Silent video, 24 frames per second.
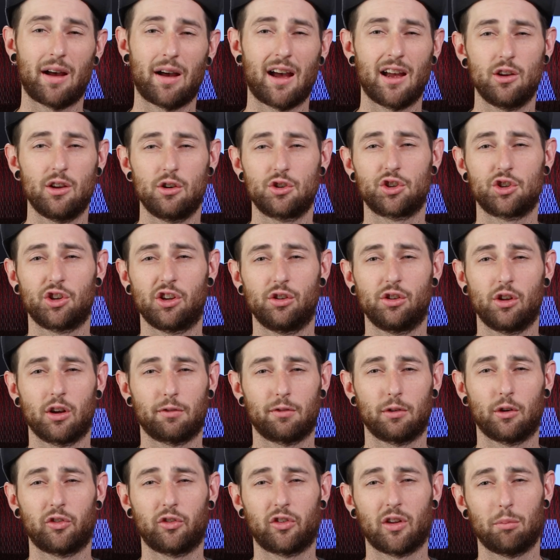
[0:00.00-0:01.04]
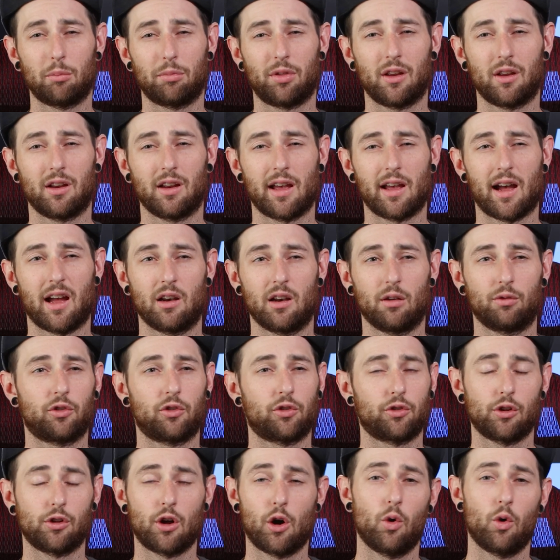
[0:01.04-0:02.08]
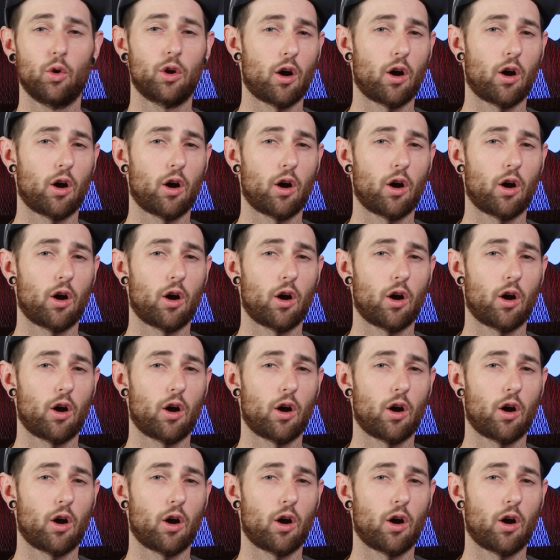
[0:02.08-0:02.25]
I usually look for something kind of slow,